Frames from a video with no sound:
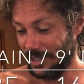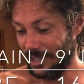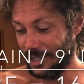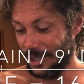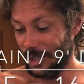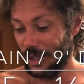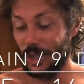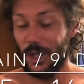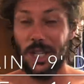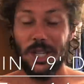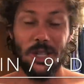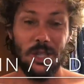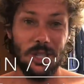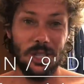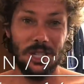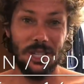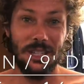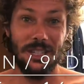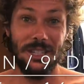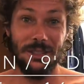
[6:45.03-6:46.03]

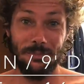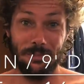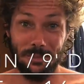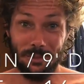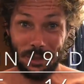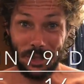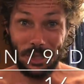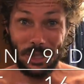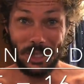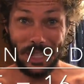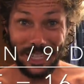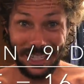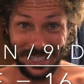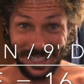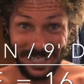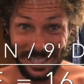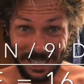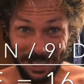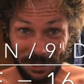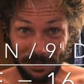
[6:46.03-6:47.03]

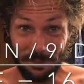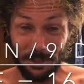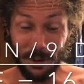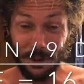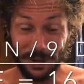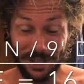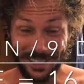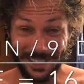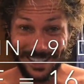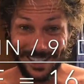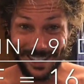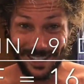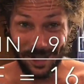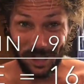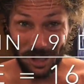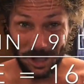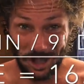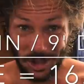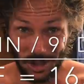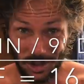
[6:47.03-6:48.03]
sixteen point
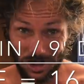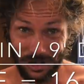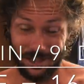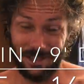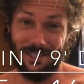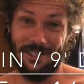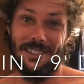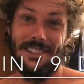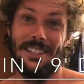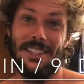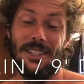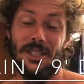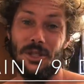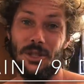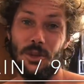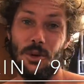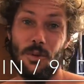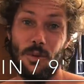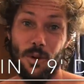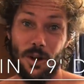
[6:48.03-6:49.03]
six
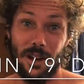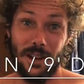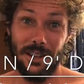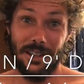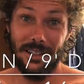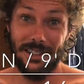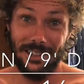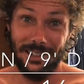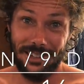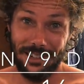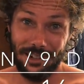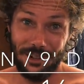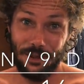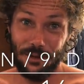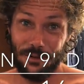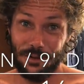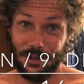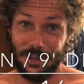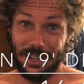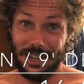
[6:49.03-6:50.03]
to one
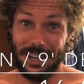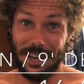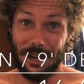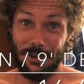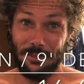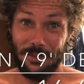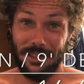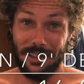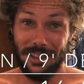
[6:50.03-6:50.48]
over the depth.